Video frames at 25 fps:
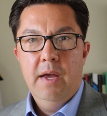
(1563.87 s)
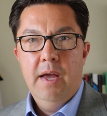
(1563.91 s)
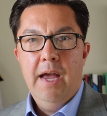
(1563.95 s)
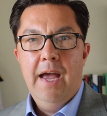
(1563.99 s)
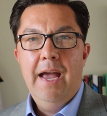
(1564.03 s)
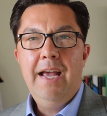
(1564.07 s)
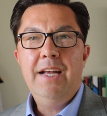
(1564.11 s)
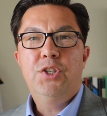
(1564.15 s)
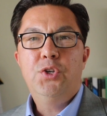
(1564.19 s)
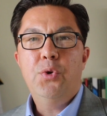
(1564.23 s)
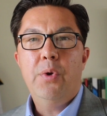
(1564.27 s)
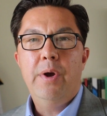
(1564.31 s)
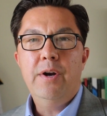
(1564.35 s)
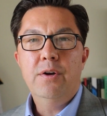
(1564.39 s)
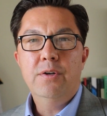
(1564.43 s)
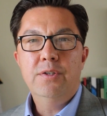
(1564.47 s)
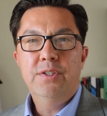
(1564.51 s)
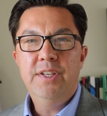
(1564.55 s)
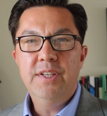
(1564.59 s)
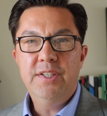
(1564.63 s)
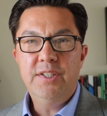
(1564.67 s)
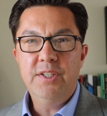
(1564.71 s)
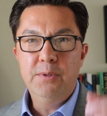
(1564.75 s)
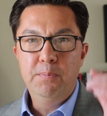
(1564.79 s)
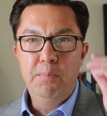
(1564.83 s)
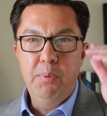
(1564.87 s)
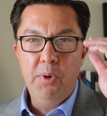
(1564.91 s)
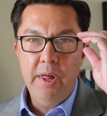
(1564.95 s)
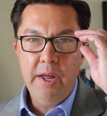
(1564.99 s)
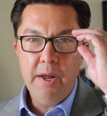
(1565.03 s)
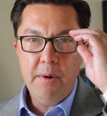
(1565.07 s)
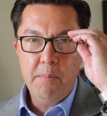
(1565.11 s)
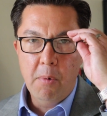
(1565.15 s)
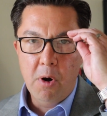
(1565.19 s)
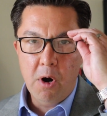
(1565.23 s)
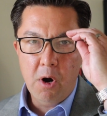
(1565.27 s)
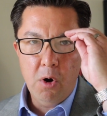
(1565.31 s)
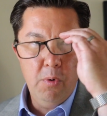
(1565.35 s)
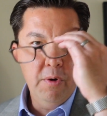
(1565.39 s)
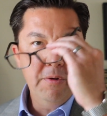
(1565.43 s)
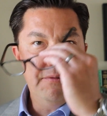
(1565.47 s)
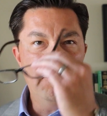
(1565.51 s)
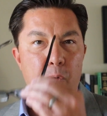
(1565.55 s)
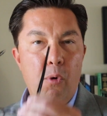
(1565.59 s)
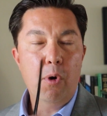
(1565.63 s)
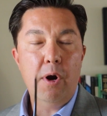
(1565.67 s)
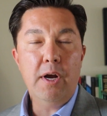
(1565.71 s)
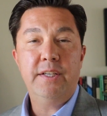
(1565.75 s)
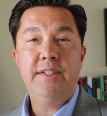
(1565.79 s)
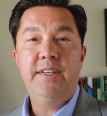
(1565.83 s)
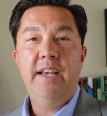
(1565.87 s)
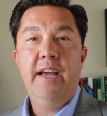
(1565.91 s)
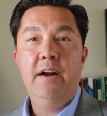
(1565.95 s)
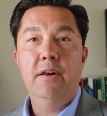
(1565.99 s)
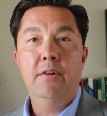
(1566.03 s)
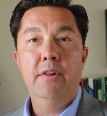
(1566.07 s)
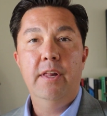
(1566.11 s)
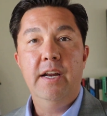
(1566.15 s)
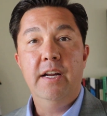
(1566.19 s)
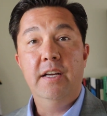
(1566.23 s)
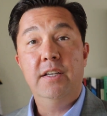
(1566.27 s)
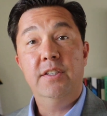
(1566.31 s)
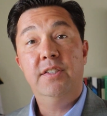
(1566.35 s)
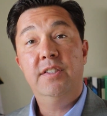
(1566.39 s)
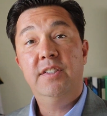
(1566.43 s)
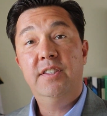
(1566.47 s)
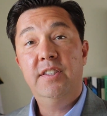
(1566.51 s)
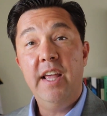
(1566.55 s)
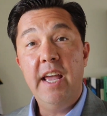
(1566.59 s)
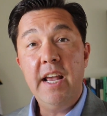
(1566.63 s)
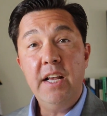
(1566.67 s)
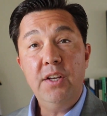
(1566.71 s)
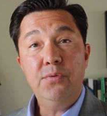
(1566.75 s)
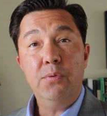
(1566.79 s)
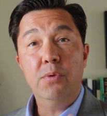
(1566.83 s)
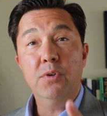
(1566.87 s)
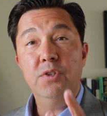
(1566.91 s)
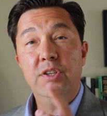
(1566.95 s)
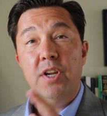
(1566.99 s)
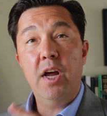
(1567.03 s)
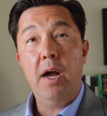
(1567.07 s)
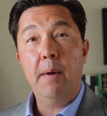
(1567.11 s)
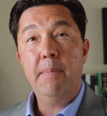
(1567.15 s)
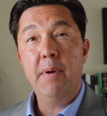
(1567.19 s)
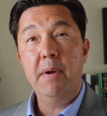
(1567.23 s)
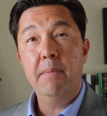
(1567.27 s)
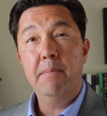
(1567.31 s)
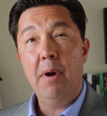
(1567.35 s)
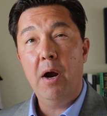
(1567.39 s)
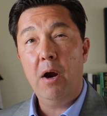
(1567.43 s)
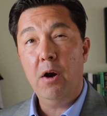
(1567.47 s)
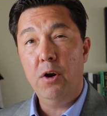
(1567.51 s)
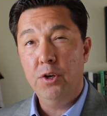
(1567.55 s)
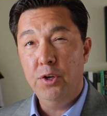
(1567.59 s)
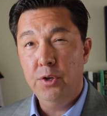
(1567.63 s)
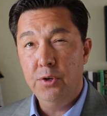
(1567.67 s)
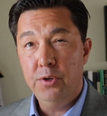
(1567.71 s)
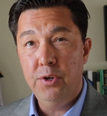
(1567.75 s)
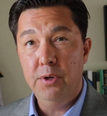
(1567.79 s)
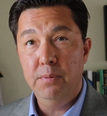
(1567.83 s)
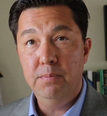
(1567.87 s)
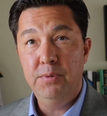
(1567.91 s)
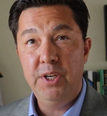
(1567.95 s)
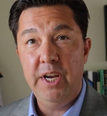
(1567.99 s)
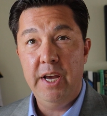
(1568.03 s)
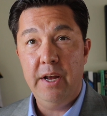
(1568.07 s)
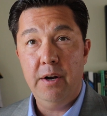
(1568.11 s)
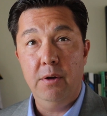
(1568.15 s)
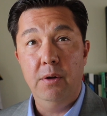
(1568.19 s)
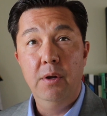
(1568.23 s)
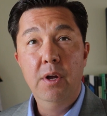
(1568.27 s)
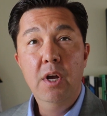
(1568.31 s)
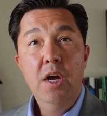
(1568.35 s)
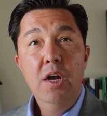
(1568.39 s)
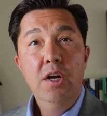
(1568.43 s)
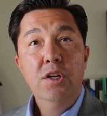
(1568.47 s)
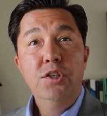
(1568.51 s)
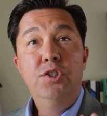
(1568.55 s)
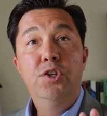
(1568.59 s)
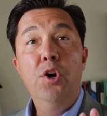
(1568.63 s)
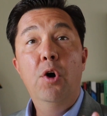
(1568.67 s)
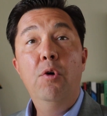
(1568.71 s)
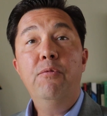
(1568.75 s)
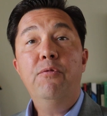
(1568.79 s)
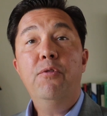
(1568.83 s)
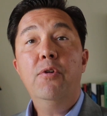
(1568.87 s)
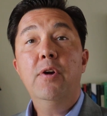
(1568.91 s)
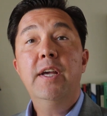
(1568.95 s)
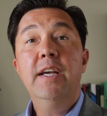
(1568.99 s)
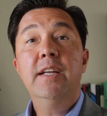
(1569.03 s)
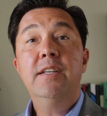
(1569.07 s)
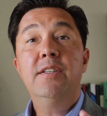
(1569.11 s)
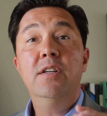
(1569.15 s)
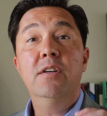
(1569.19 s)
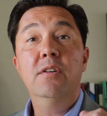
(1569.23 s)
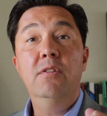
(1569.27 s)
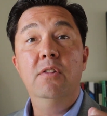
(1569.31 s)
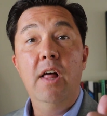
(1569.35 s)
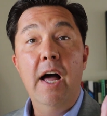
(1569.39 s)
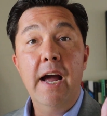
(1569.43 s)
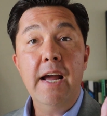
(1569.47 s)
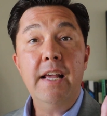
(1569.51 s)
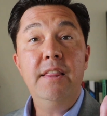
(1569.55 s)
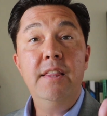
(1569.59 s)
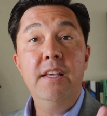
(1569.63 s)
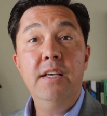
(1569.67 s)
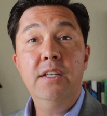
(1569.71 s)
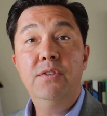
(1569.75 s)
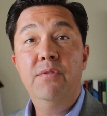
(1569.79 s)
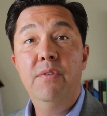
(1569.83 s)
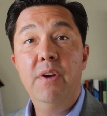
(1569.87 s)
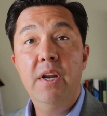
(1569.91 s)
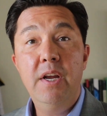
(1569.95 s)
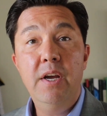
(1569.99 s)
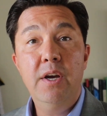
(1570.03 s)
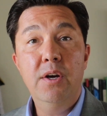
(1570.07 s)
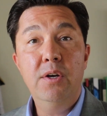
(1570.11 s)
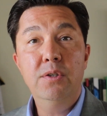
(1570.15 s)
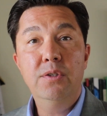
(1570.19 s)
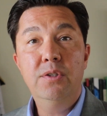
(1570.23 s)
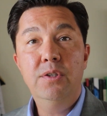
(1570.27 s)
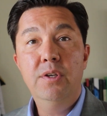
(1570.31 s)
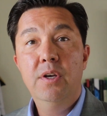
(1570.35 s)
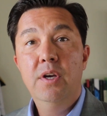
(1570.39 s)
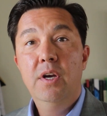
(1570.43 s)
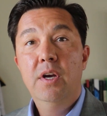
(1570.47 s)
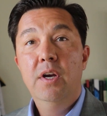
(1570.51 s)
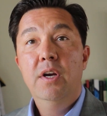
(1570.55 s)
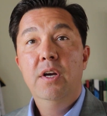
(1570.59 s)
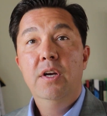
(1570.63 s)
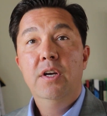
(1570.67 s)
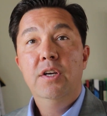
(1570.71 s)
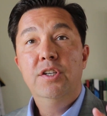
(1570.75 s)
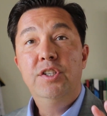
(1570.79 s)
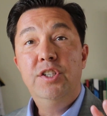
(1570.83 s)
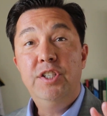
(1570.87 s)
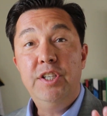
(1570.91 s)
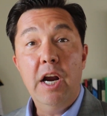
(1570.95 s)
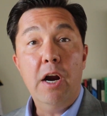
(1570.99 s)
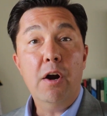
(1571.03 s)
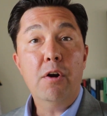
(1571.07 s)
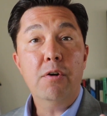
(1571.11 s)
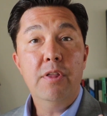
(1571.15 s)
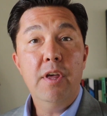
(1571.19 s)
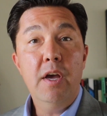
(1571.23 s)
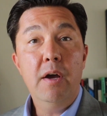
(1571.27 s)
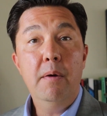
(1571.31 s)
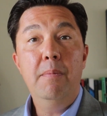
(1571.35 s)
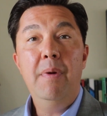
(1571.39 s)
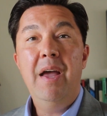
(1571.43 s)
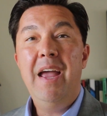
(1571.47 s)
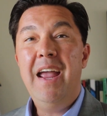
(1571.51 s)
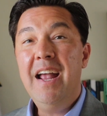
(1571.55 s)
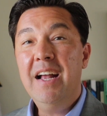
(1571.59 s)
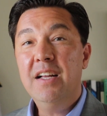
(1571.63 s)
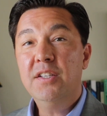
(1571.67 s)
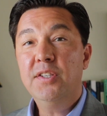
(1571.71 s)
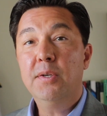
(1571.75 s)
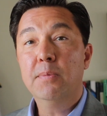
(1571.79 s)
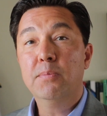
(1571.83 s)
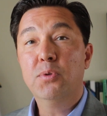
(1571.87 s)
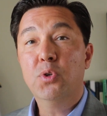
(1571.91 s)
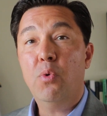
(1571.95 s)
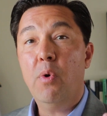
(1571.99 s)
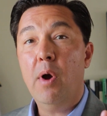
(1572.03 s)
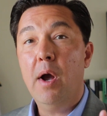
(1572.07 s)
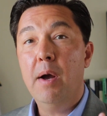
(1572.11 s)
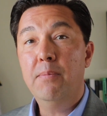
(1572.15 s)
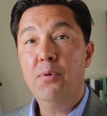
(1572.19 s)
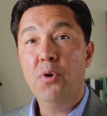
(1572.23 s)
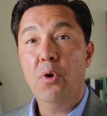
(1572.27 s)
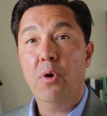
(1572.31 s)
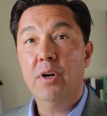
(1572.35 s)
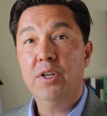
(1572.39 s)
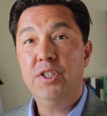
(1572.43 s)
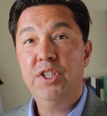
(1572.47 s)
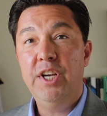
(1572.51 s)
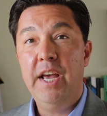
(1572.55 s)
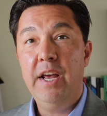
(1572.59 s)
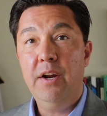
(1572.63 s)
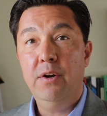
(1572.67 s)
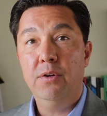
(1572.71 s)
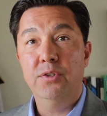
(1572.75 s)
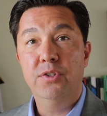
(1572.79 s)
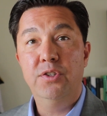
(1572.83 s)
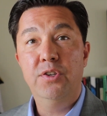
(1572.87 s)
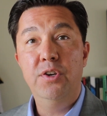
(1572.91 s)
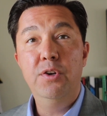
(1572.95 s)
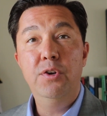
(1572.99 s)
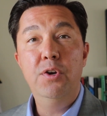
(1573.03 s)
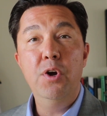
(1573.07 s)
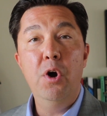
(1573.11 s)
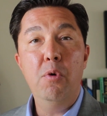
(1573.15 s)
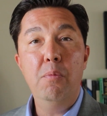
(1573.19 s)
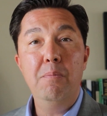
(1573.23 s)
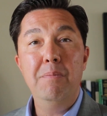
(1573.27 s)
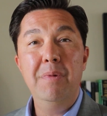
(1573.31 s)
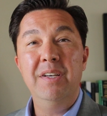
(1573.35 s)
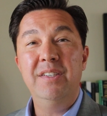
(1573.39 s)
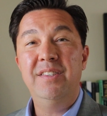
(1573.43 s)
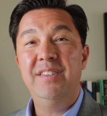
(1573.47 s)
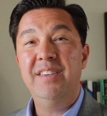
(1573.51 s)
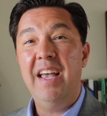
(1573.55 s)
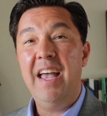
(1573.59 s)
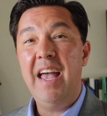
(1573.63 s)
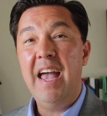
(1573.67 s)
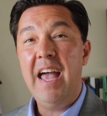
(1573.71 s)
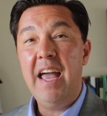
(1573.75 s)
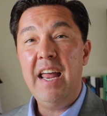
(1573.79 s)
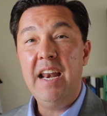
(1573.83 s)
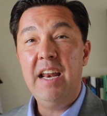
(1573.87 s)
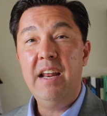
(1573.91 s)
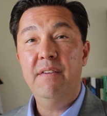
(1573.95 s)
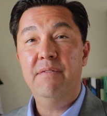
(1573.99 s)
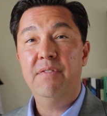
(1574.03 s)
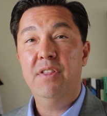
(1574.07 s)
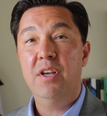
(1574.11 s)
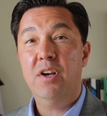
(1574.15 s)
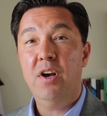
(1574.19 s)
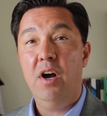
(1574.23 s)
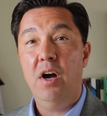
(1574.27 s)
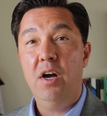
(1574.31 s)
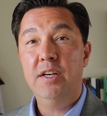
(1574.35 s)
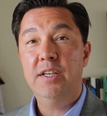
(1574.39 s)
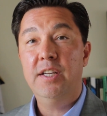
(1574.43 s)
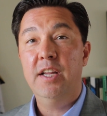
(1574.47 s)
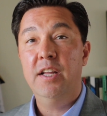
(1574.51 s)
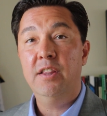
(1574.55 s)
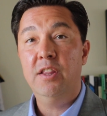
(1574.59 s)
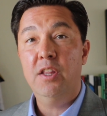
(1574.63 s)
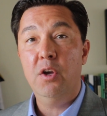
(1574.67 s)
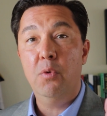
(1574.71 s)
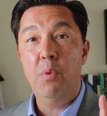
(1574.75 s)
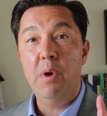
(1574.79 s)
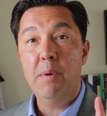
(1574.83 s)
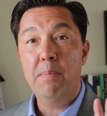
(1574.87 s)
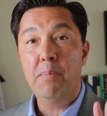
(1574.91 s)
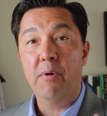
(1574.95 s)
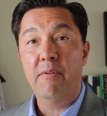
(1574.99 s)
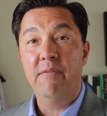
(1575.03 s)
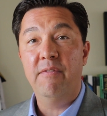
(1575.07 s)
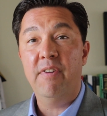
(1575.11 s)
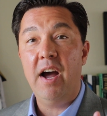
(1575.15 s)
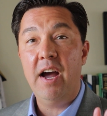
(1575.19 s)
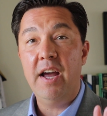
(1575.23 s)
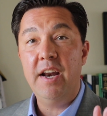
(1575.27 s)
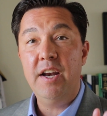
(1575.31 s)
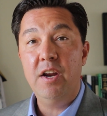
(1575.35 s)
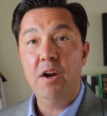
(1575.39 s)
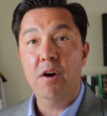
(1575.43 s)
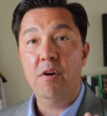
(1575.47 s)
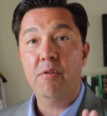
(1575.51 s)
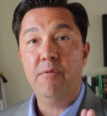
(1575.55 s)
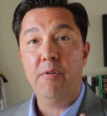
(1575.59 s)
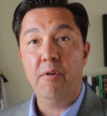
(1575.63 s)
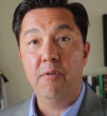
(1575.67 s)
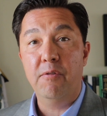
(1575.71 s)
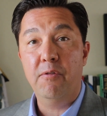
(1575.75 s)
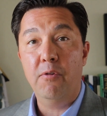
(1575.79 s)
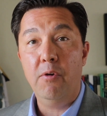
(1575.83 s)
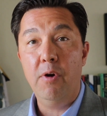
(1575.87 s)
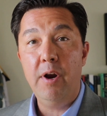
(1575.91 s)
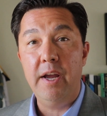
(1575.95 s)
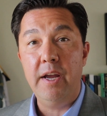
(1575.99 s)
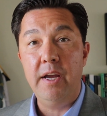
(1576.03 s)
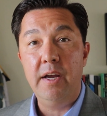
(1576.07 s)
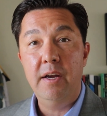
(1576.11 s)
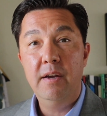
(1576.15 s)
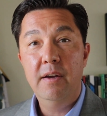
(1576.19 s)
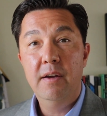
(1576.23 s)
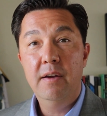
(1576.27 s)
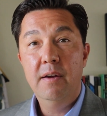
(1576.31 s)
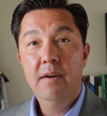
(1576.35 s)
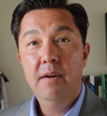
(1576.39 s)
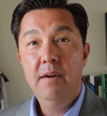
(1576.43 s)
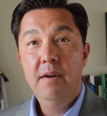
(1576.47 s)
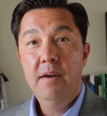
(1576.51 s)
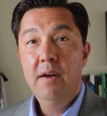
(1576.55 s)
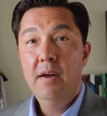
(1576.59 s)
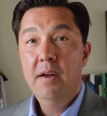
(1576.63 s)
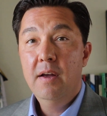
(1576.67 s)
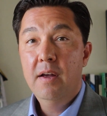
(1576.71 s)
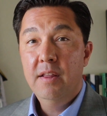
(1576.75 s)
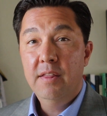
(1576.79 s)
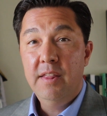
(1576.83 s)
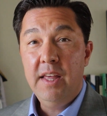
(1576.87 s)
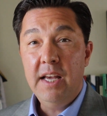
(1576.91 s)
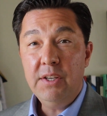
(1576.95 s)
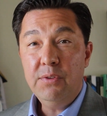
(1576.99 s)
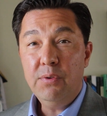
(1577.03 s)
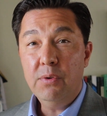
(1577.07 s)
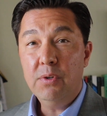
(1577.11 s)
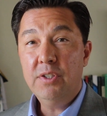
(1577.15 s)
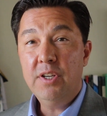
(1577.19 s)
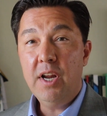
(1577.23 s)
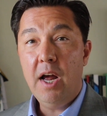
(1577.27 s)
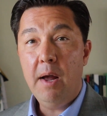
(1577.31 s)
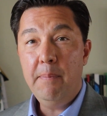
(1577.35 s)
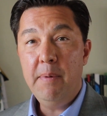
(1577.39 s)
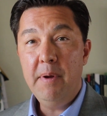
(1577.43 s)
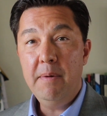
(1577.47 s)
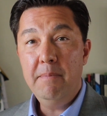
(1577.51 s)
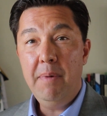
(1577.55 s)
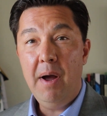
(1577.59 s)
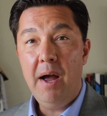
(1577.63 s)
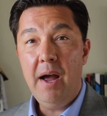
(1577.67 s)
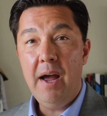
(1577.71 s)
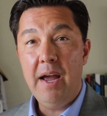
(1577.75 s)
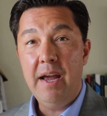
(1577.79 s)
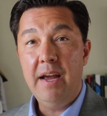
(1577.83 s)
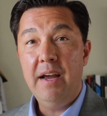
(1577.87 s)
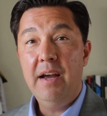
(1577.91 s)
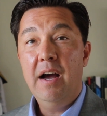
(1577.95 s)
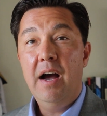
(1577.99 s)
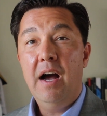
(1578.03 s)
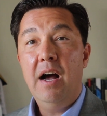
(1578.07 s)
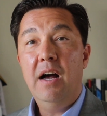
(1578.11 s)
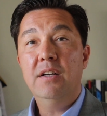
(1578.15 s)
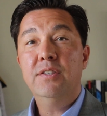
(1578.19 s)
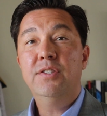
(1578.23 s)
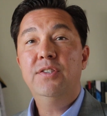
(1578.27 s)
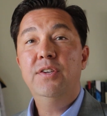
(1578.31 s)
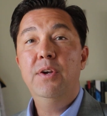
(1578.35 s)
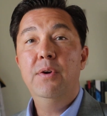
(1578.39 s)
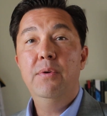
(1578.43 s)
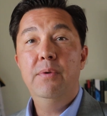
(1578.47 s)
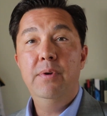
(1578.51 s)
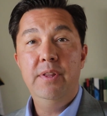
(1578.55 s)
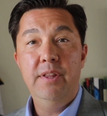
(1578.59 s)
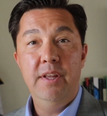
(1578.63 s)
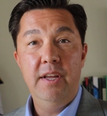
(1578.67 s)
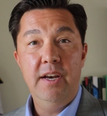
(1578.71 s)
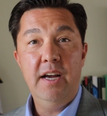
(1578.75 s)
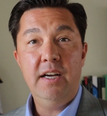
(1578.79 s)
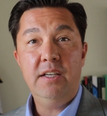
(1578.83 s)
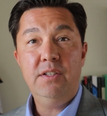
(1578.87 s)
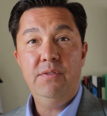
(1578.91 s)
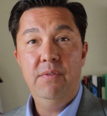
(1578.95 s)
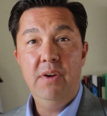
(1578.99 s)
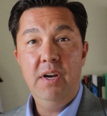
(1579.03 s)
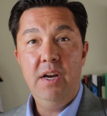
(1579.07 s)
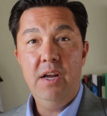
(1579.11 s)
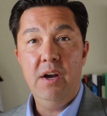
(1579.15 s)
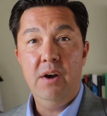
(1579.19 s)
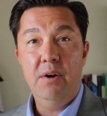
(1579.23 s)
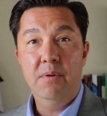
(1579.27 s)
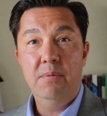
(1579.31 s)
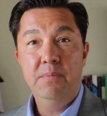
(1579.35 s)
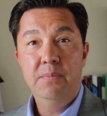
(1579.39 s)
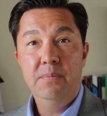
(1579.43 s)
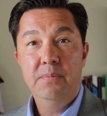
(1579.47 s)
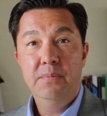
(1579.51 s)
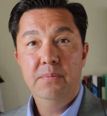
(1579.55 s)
Hey traders, this is Blake Morrow with Forex Analytics. Thanks for stopping by our YouTube channel. Don't forget to like these videos, share them, and subscribe to our channel so you don't miss any of the content that we provide here for free. Thanks for stopping by. I'll see you in the next video.